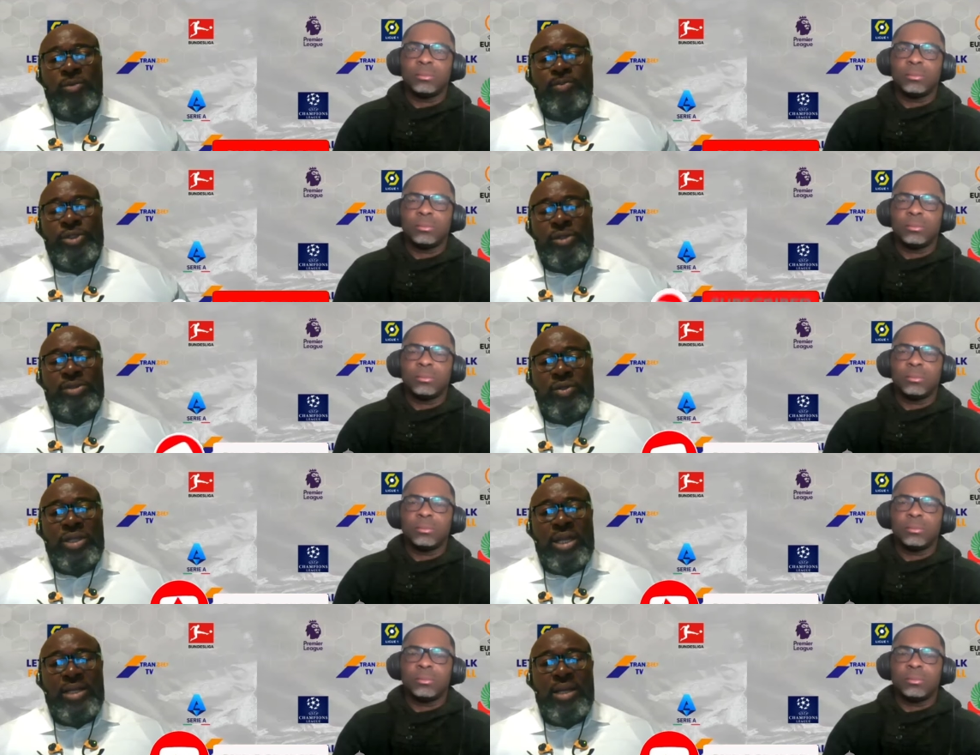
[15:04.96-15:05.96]
Speaker 1: sub-
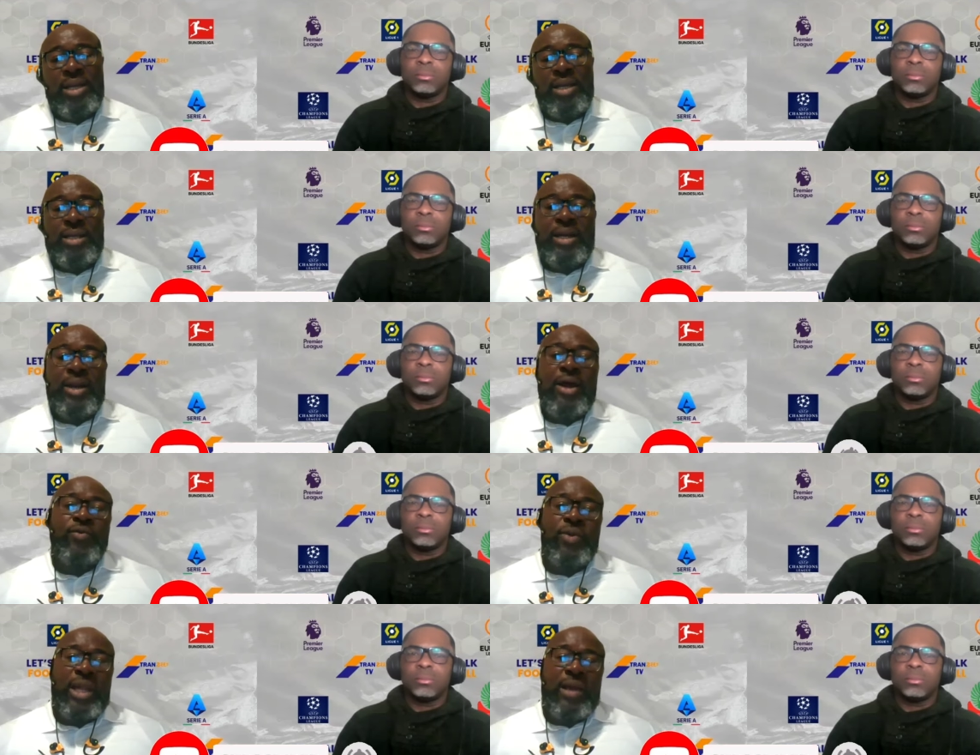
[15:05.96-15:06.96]
substituted, the
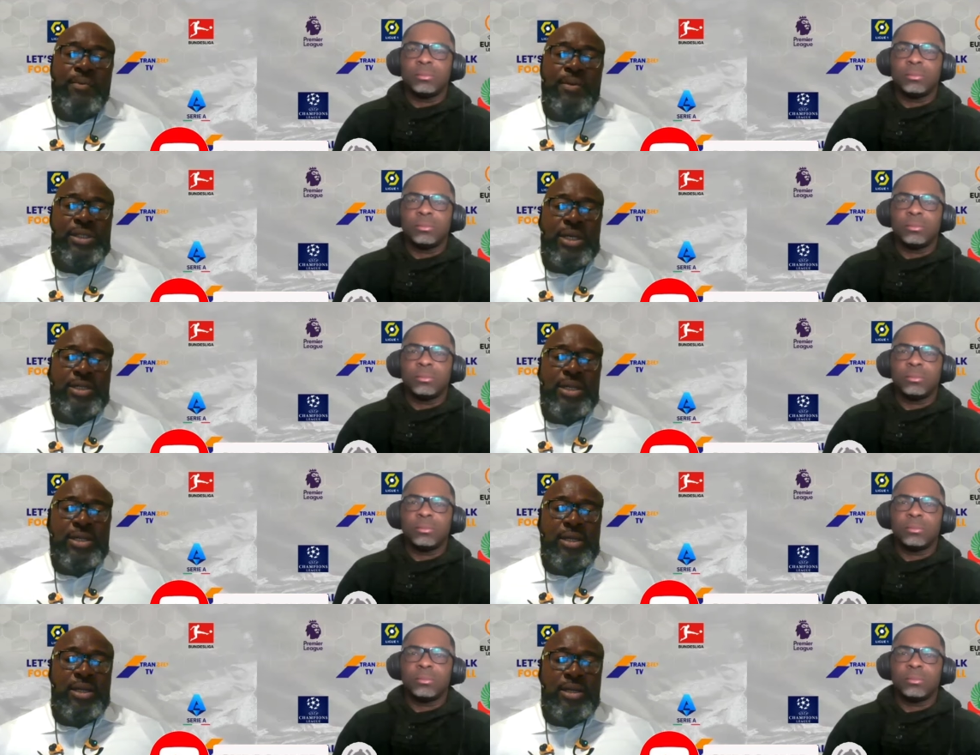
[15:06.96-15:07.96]
crowd really
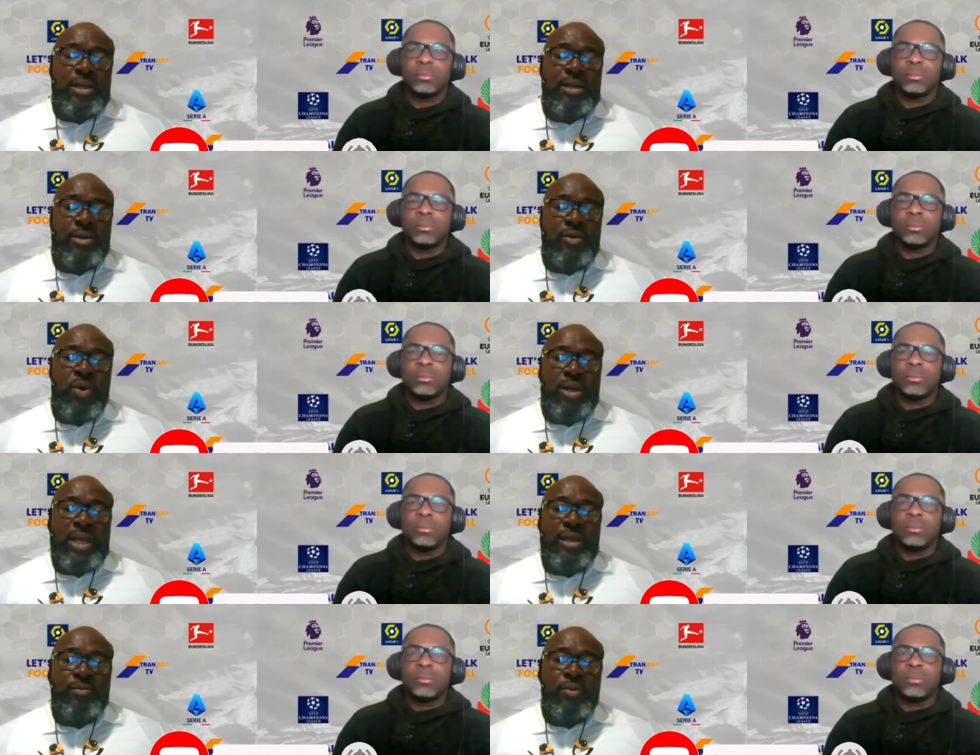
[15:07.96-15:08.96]
appreciated the work
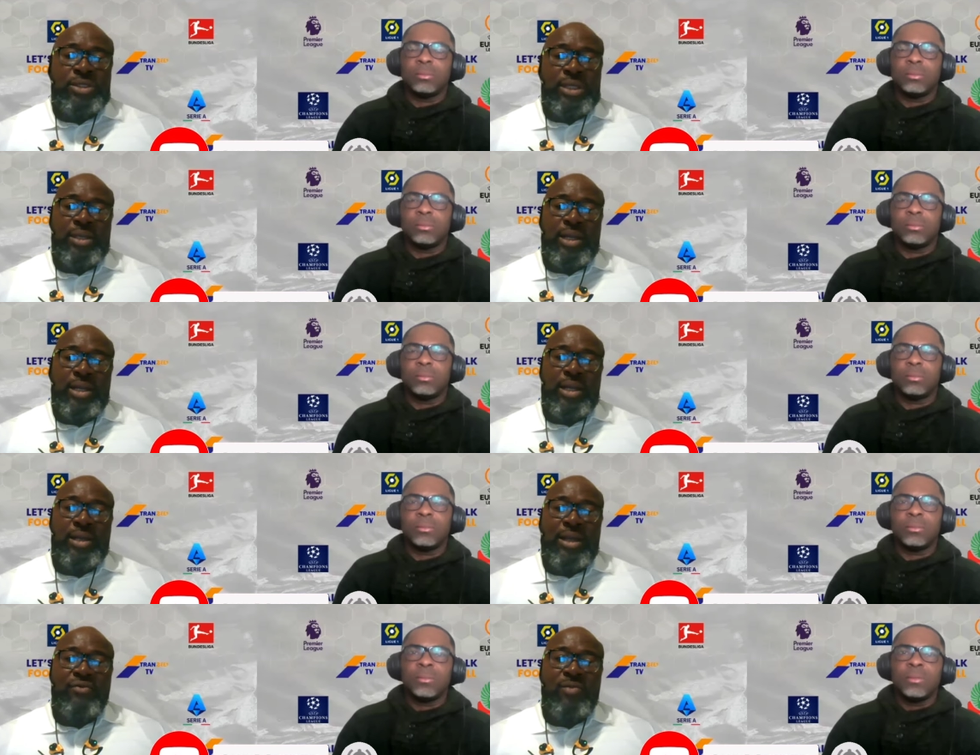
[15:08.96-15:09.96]
that he put in, and
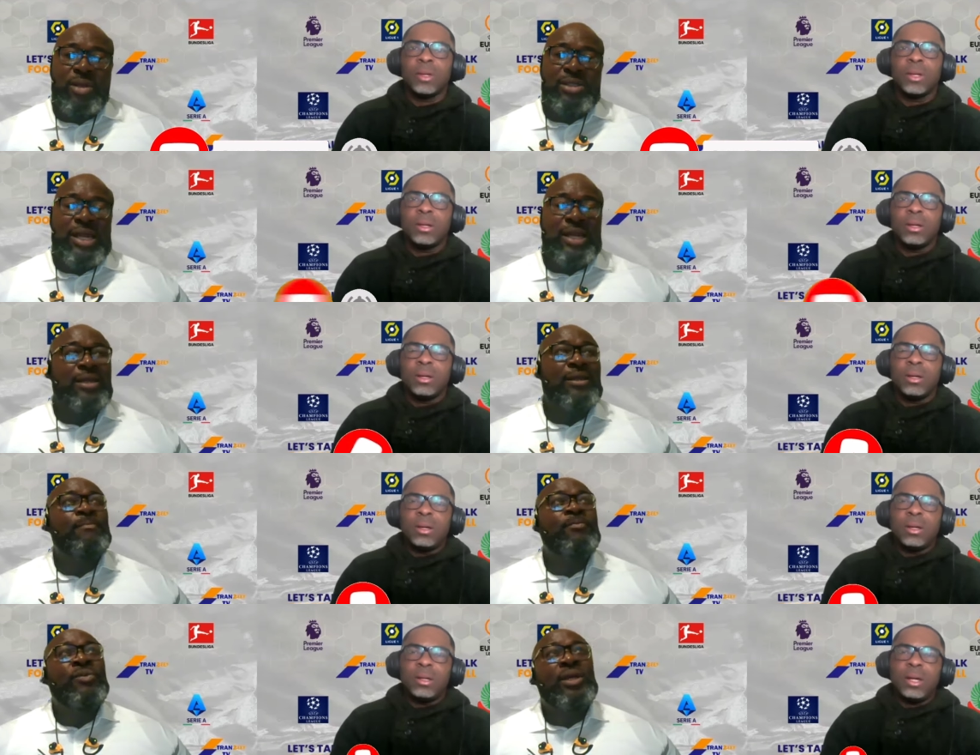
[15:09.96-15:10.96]
they gave him a
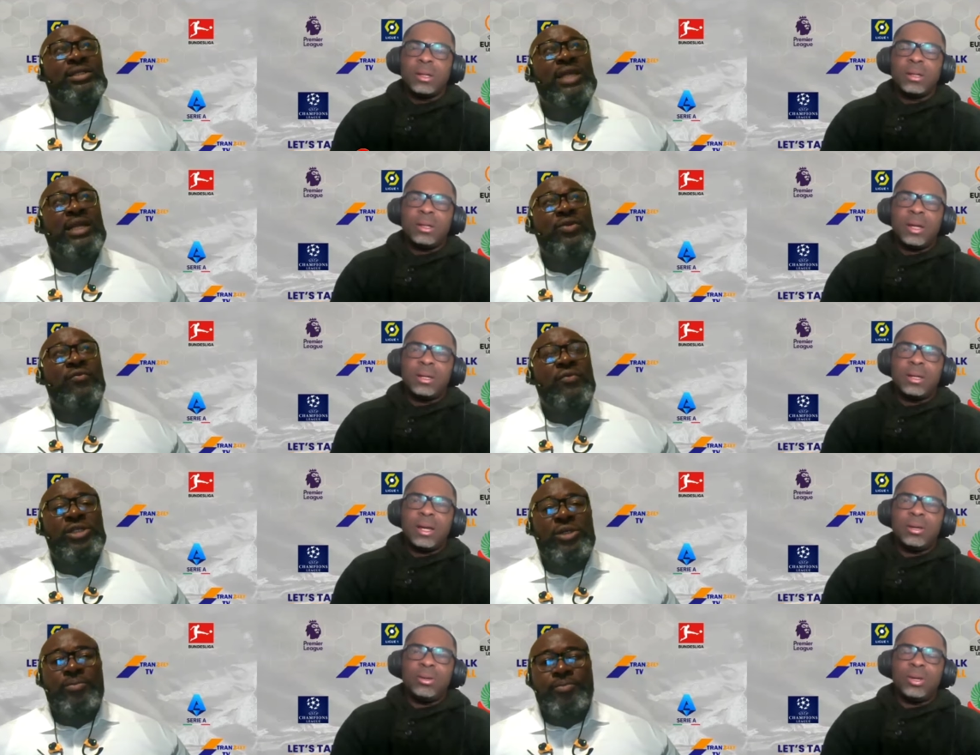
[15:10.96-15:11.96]
standing.
Speaker 2: Yeah, yeah,
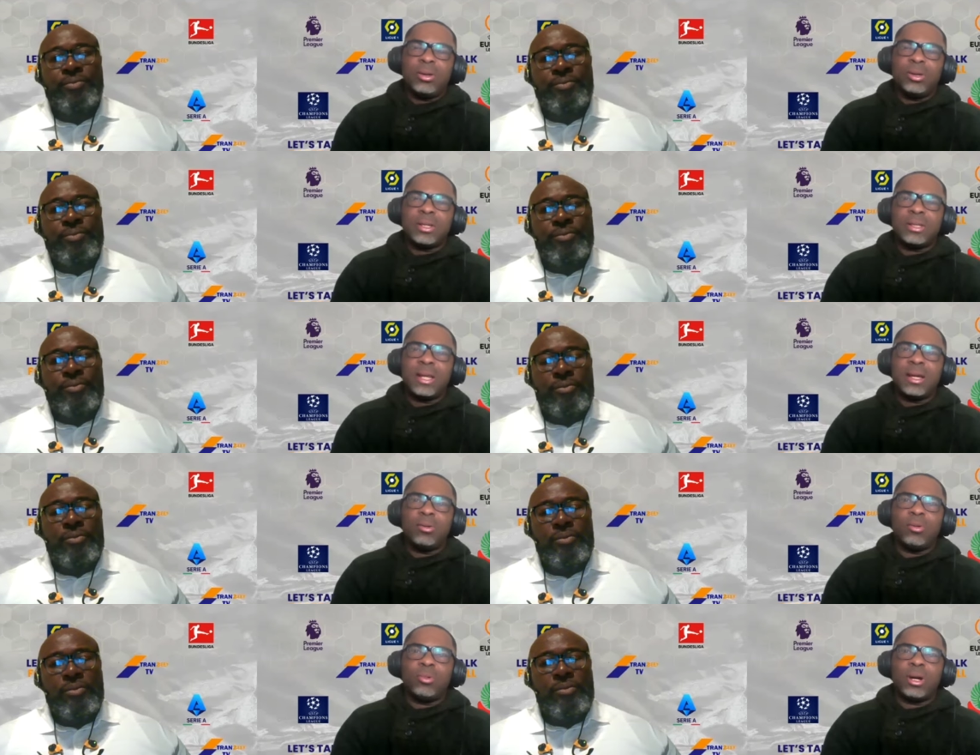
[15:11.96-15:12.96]
yeah, you, yeah, you can say
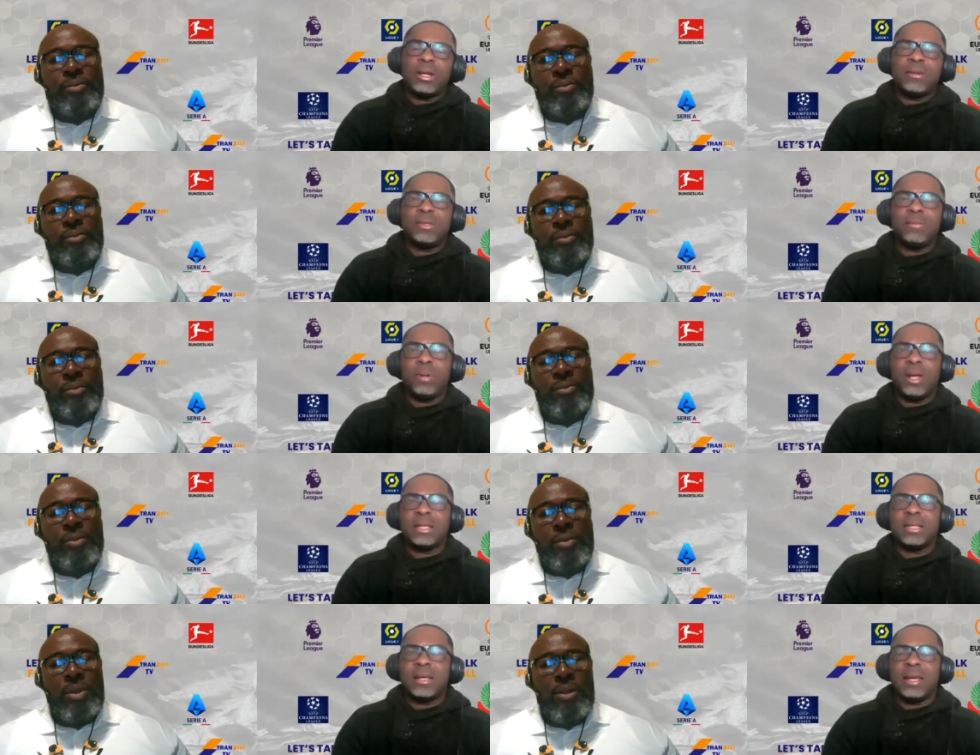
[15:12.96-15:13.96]
that. I've seen
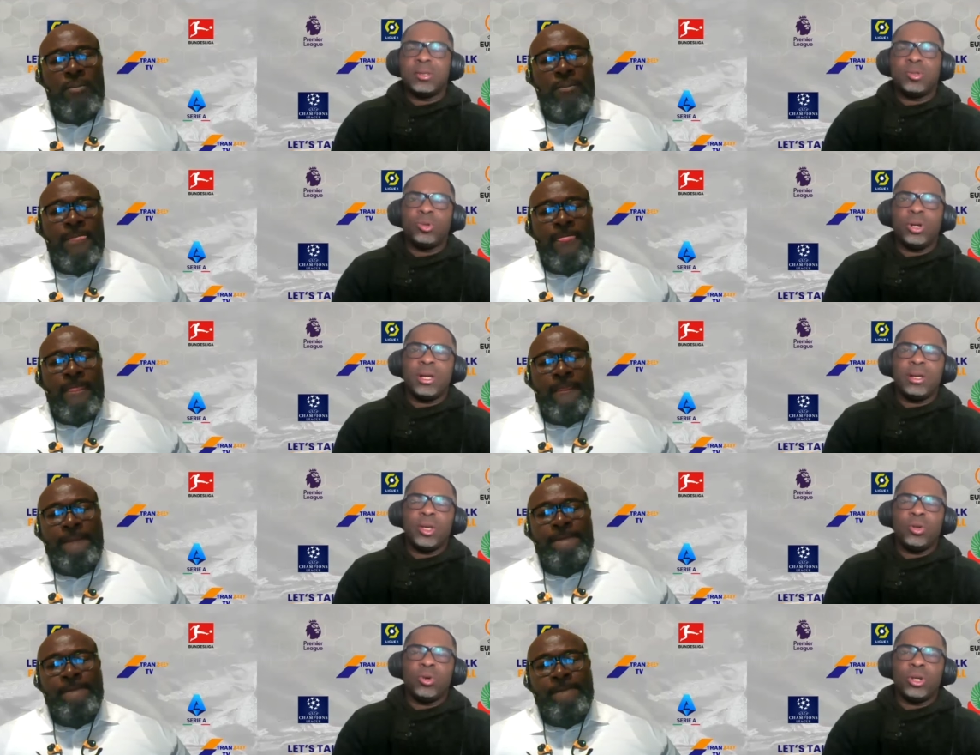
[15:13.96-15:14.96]
players like a
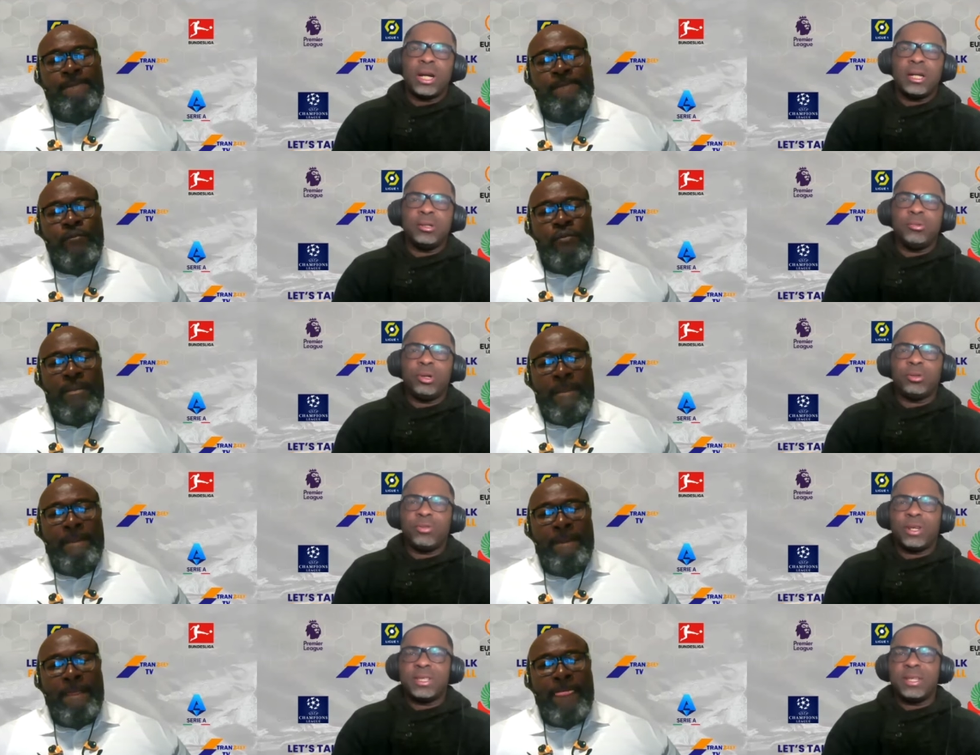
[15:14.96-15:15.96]
you know, carried the weight
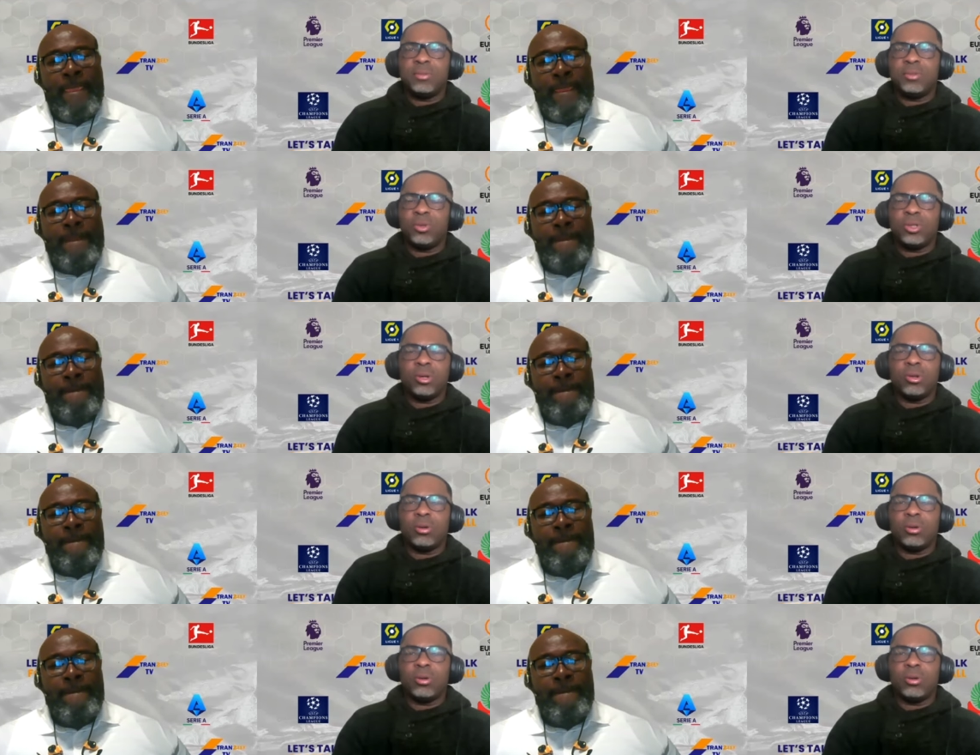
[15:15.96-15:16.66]
of their teams, both in